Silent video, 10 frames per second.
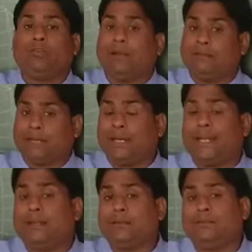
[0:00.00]
have done
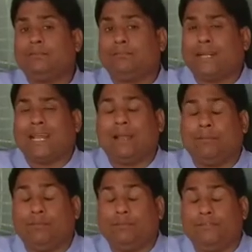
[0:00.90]
it, but I
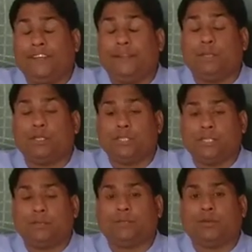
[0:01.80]
am very much
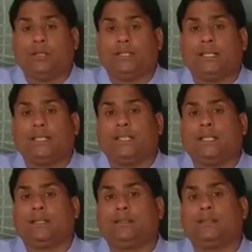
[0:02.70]
disappointed
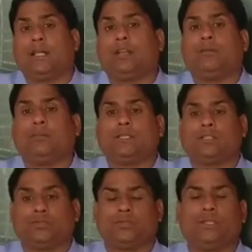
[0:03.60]
that none of the
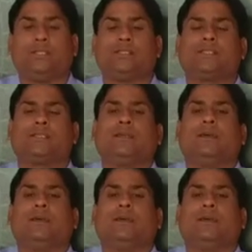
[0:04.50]
students